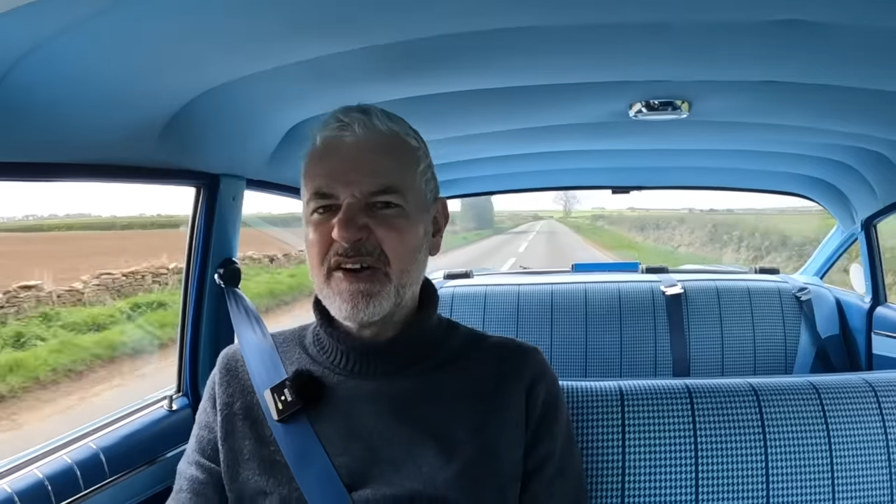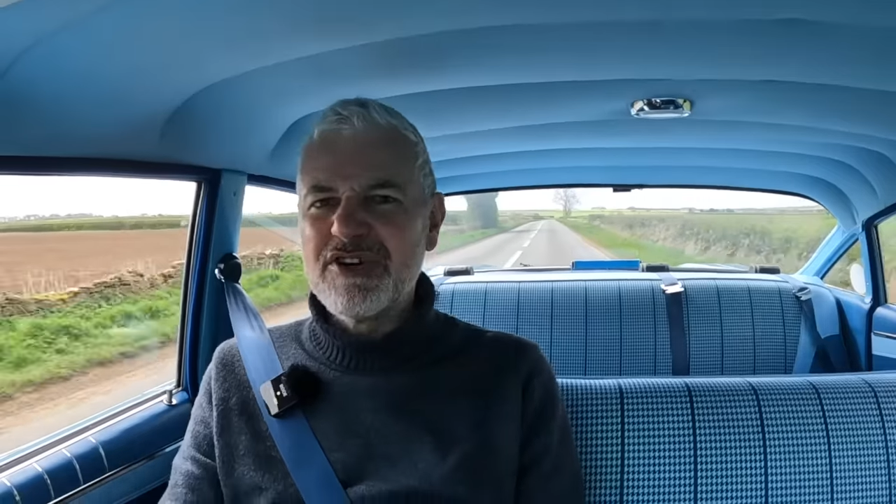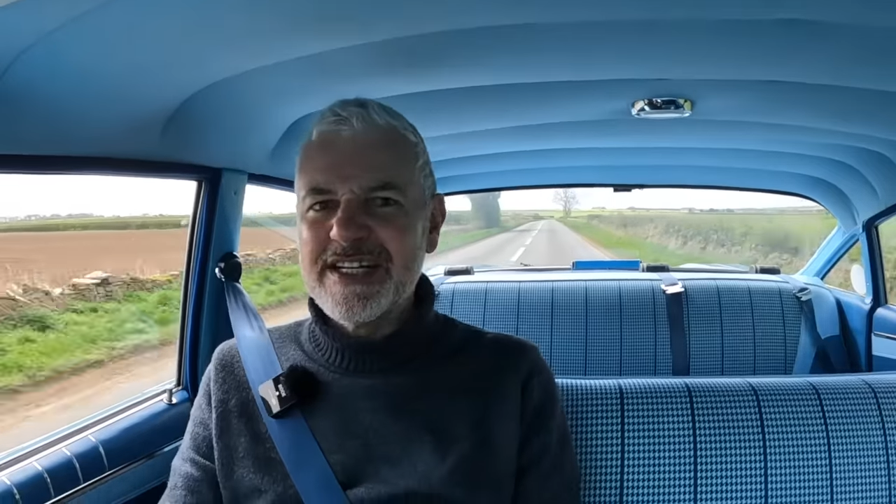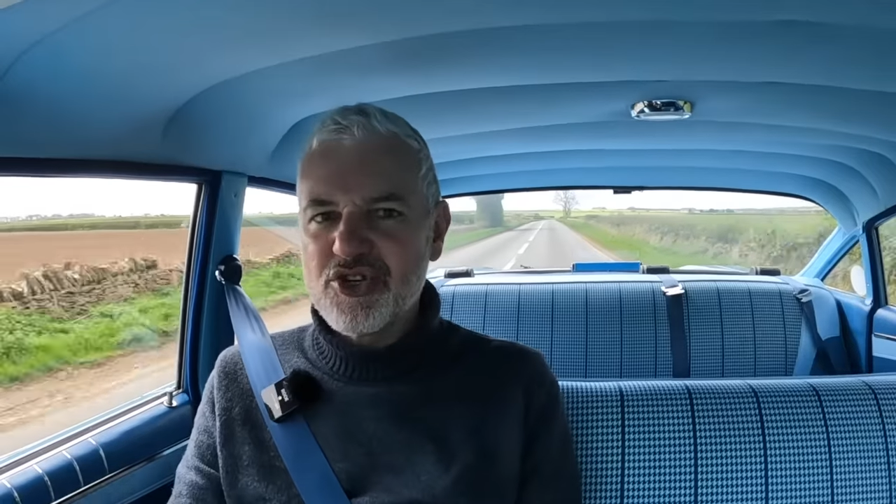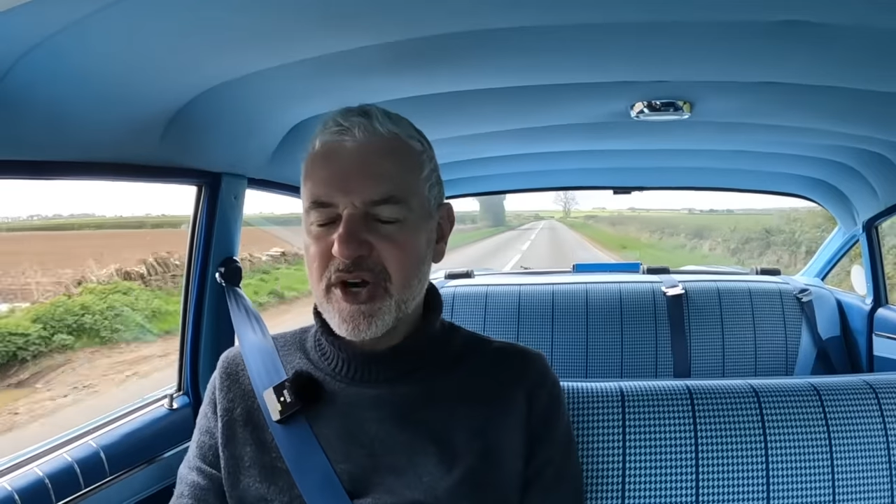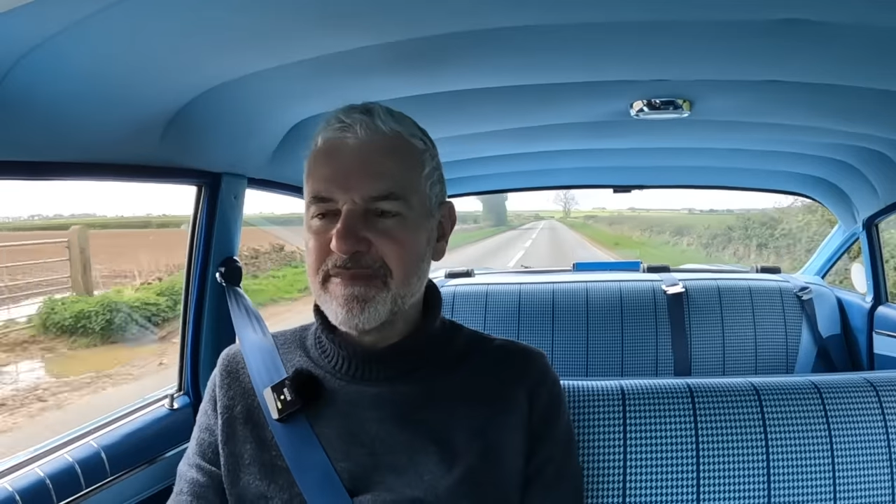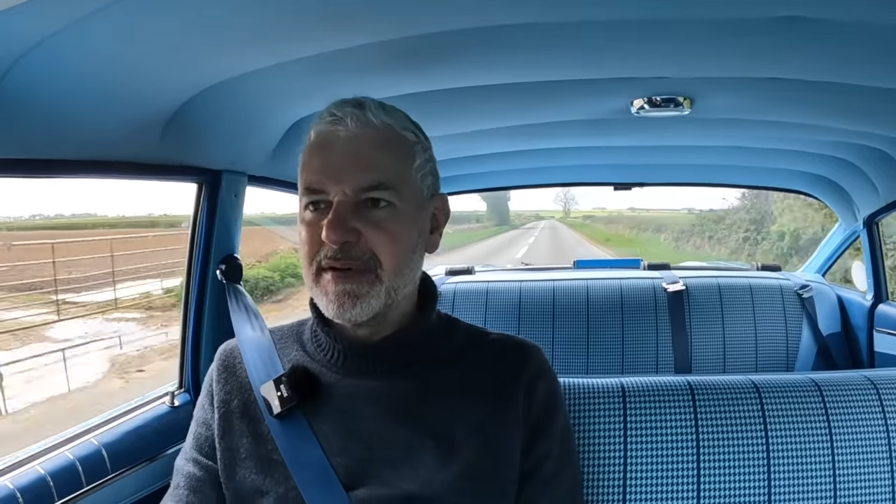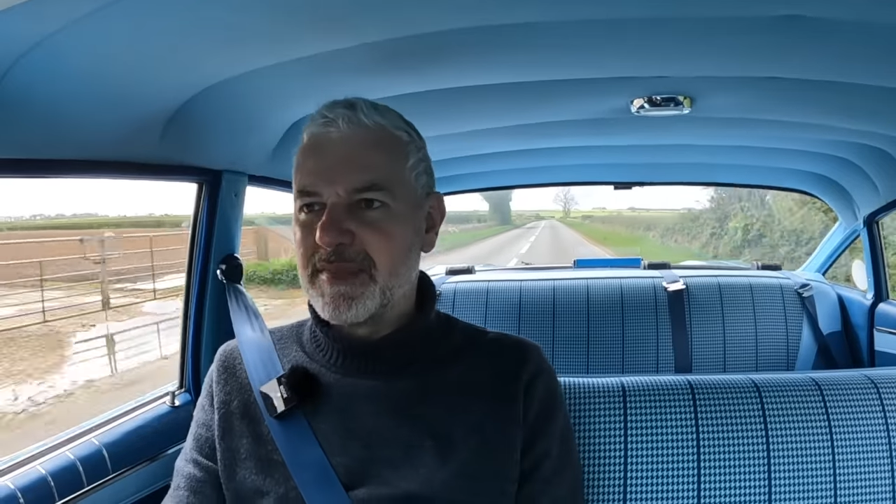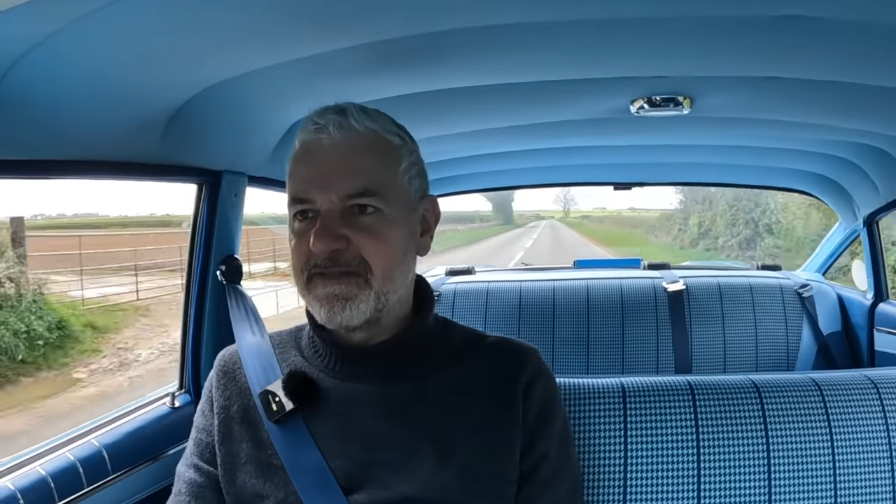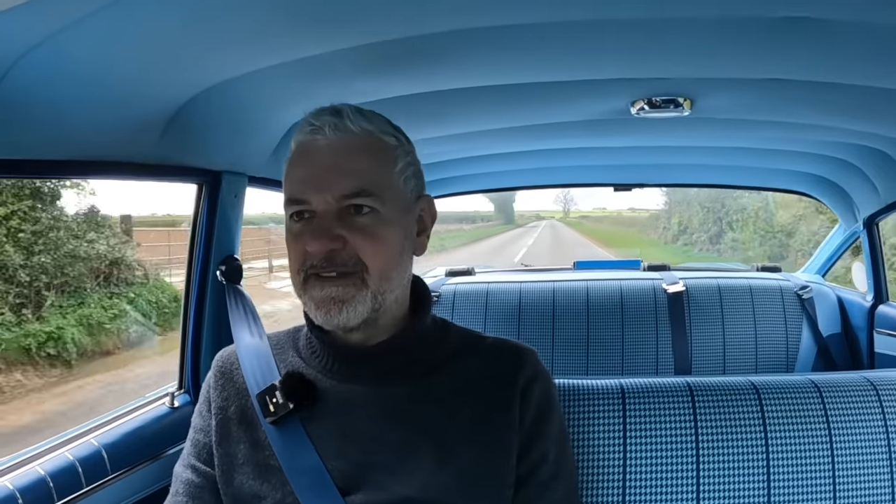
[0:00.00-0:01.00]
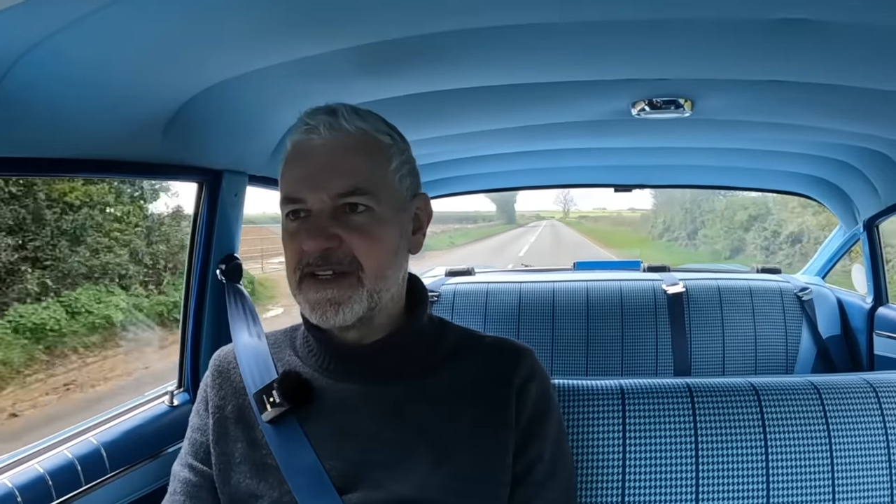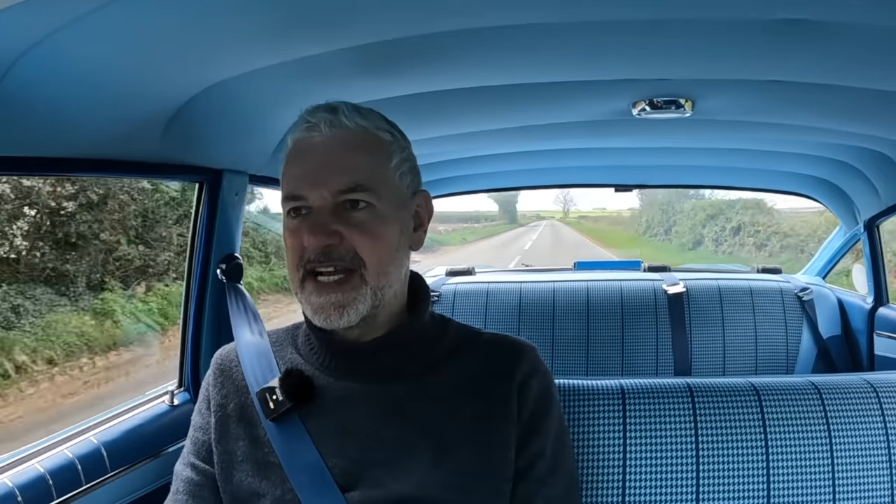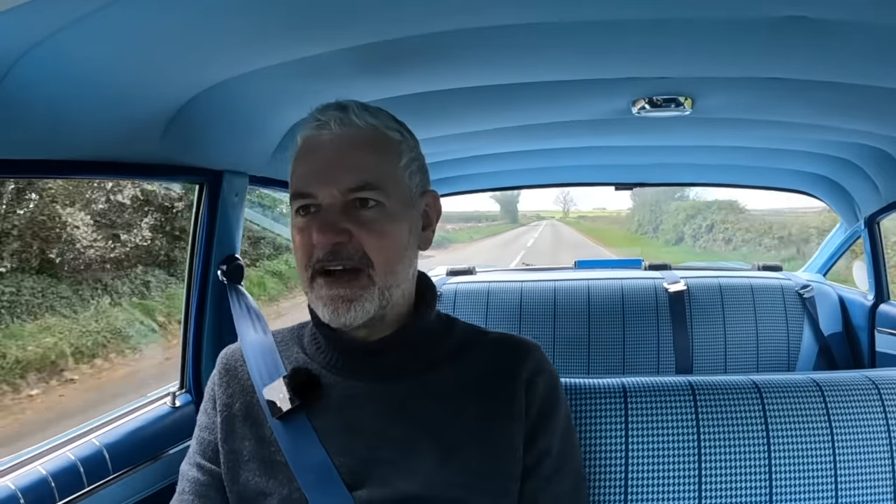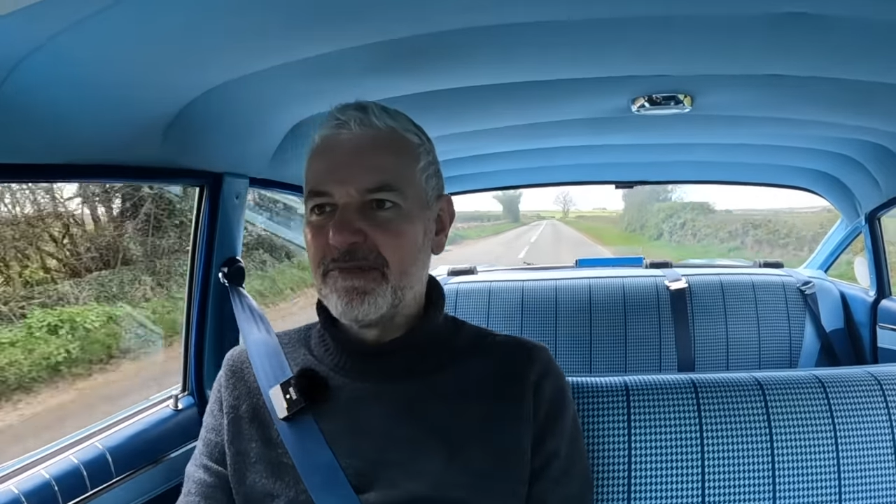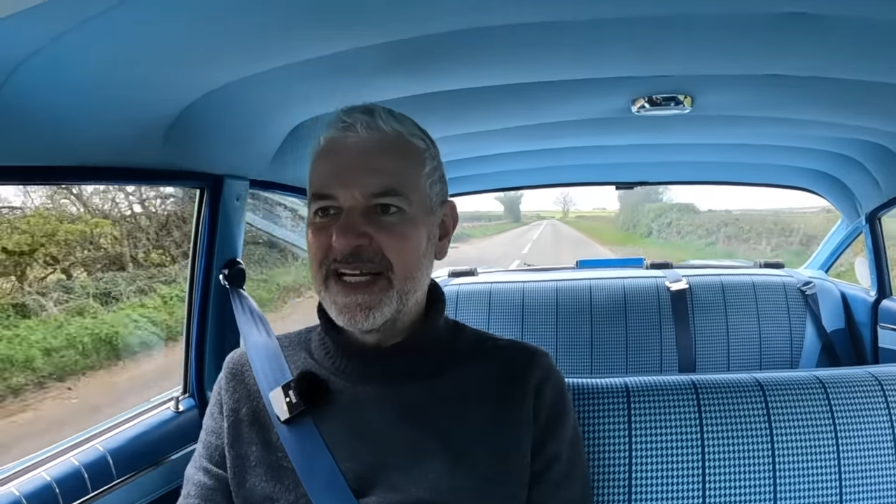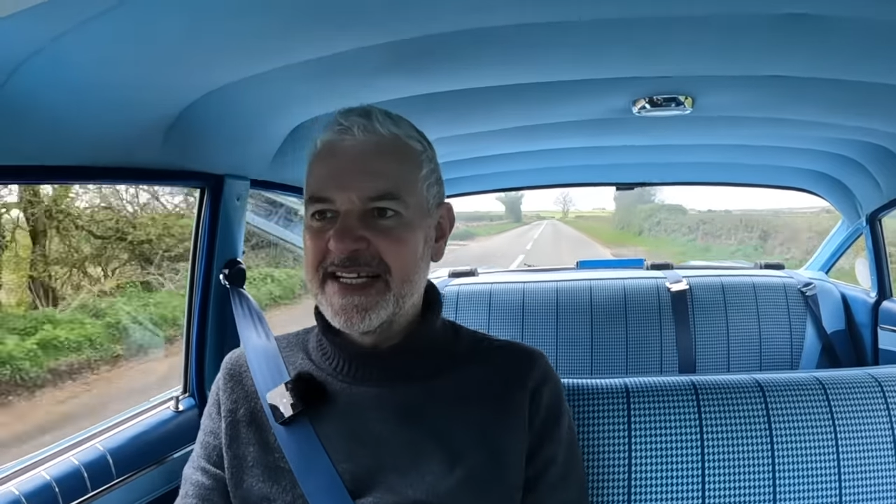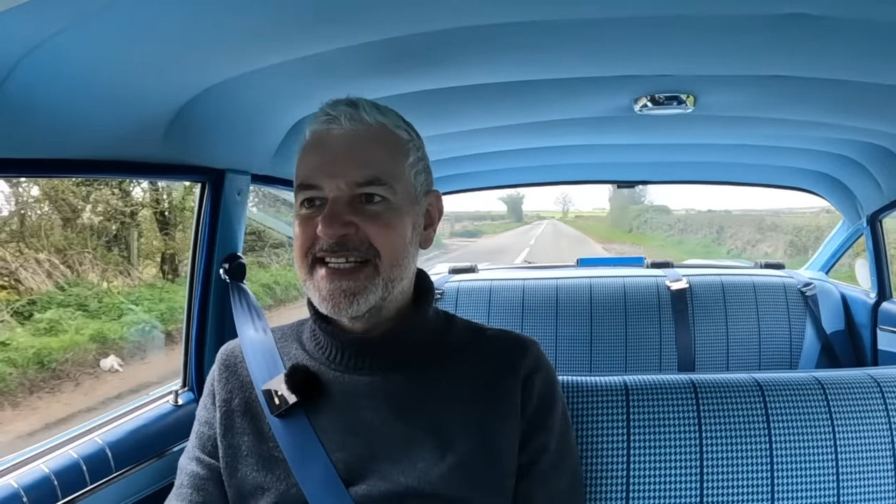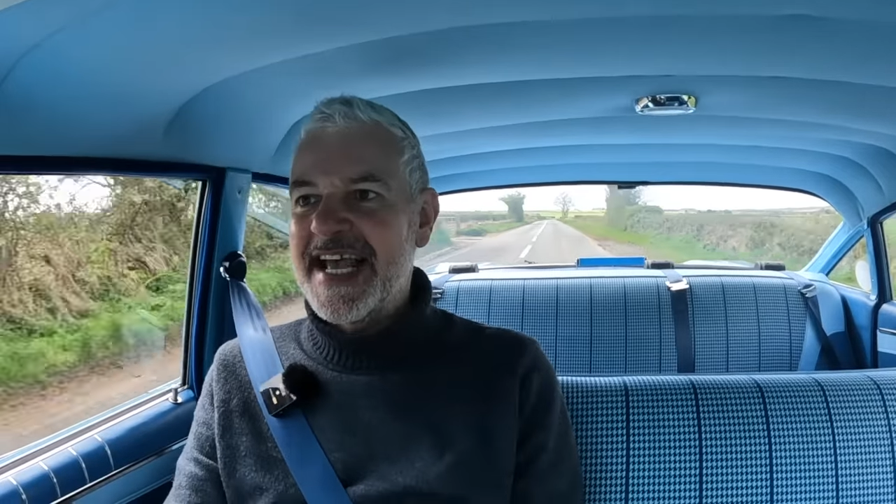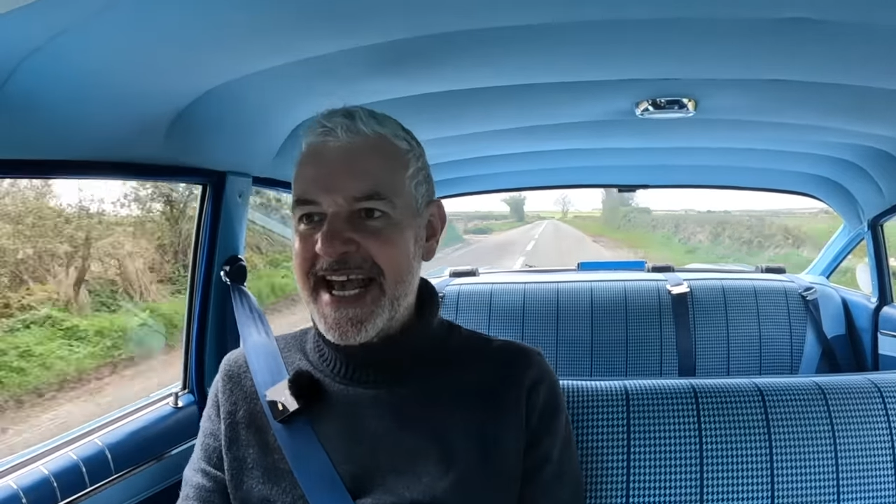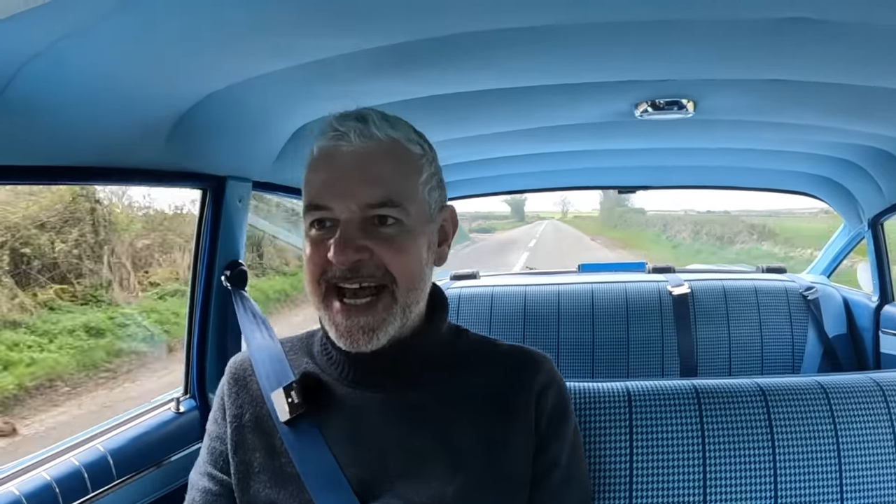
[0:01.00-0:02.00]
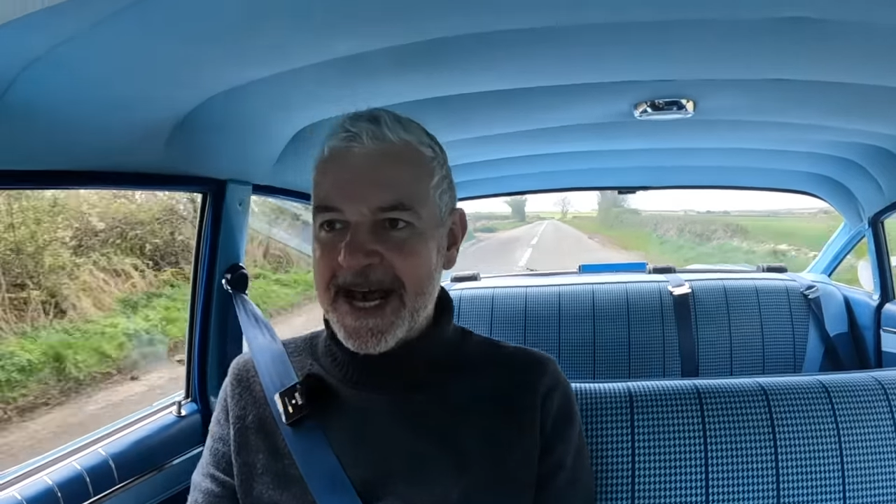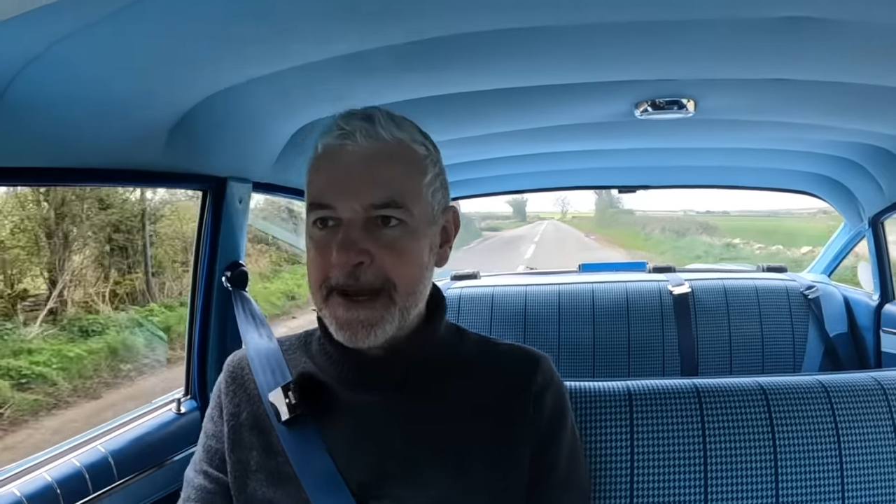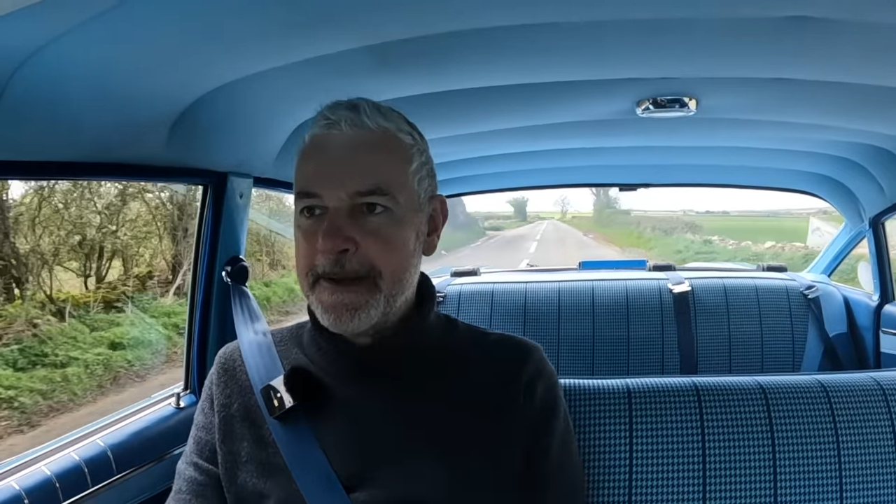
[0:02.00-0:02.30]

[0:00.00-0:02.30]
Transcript: I'll really try and put my foot down because here,